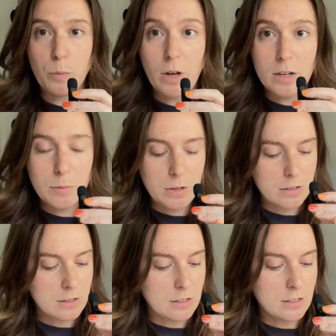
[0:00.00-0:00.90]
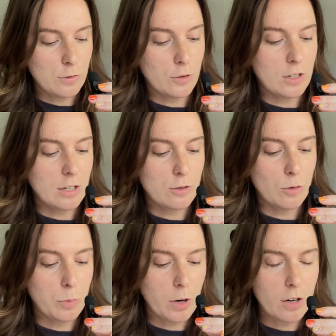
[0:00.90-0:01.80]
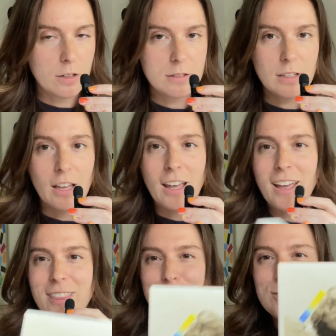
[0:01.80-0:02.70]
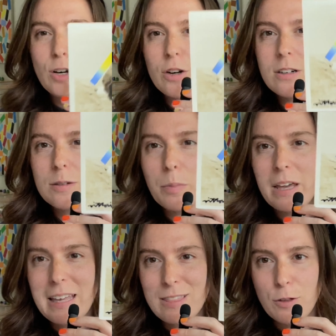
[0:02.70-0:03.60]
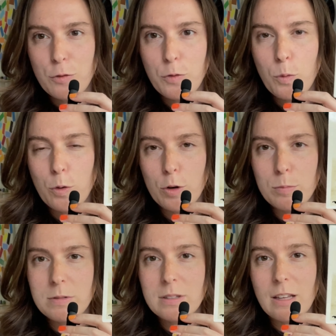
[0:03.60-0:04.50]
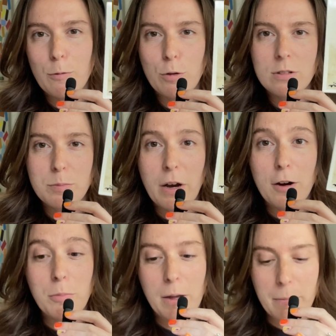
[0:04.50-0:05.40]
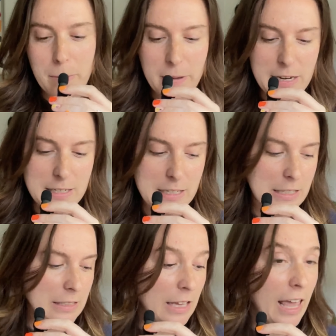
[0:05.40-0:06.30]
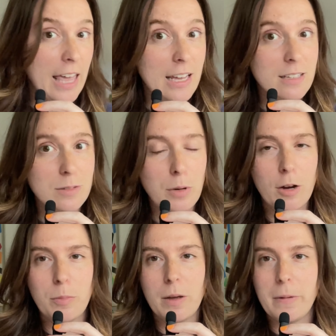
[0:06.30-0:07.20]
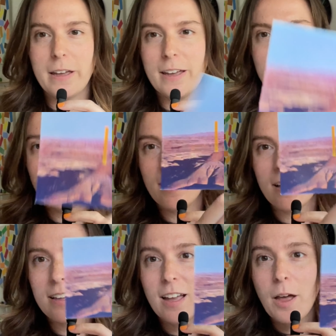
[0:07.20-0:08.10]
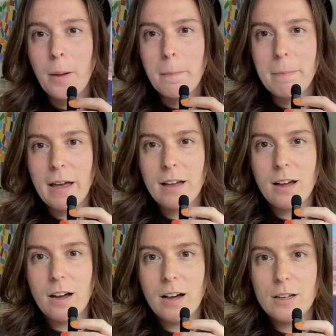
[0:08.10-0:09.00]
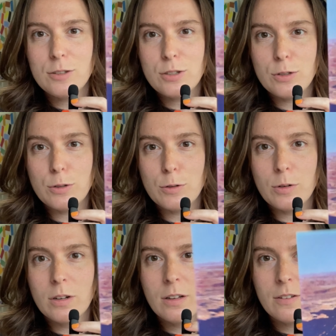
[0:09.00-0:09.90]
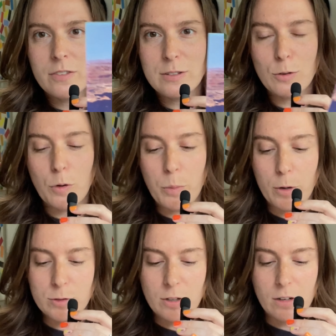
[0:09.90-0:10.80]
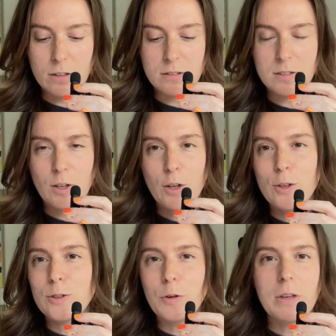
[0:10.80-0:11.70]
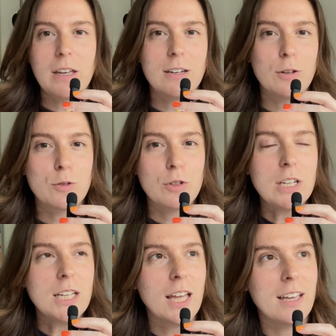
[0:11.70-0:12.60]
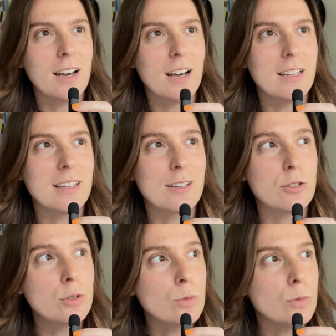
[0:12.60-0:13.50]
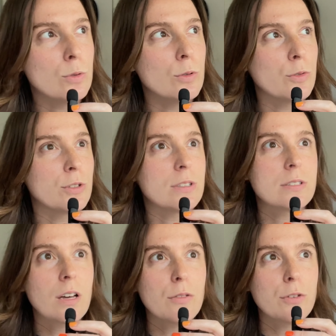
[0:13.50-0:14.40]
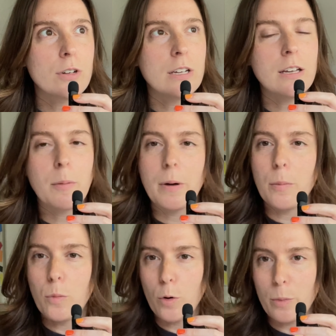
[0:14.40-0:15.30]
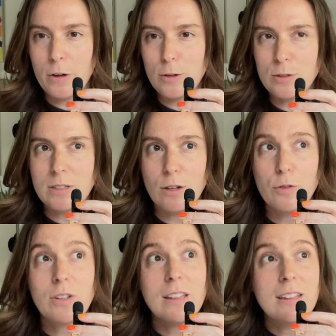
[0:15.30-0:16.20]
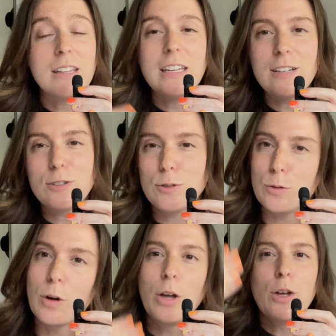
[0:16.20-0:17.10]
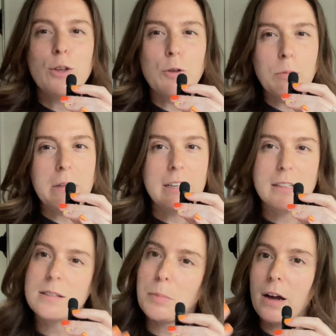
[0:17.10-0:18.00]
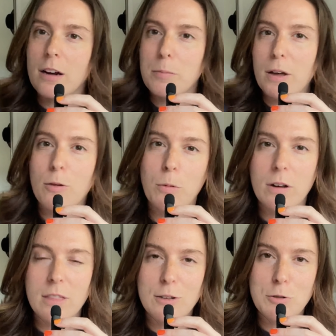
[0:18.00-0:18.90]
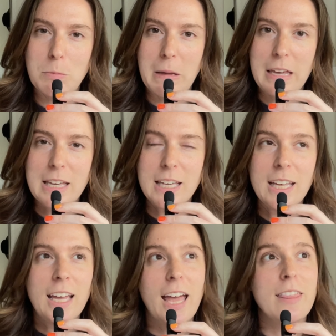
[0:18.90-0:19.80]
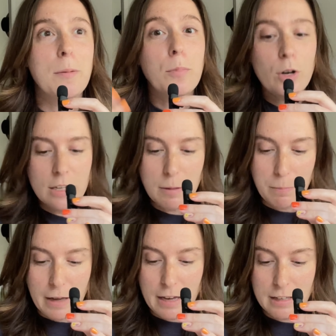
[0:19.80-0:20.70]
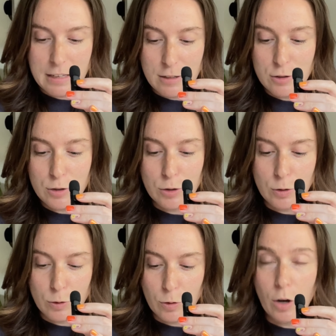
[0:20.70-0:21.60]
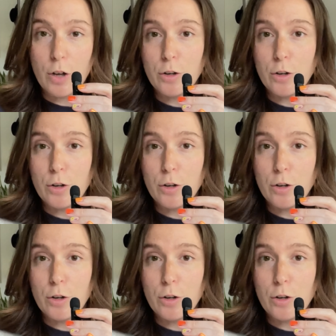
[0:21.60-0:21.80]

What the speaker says: monuments and different national parks, and then started to paint the forms that were inspired by my paintings and inspired by my AI back onto physical postcards. So, again, treating AI like a tool for discovery about more about yourself can lead to you being inspired by the work that you make and then putting it back into a